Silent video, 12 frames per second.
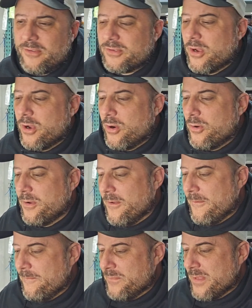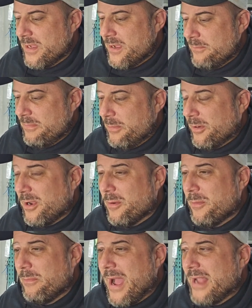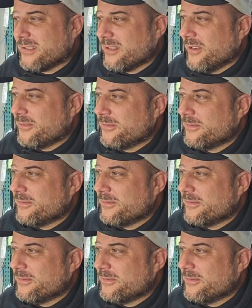So people come and buy stuff,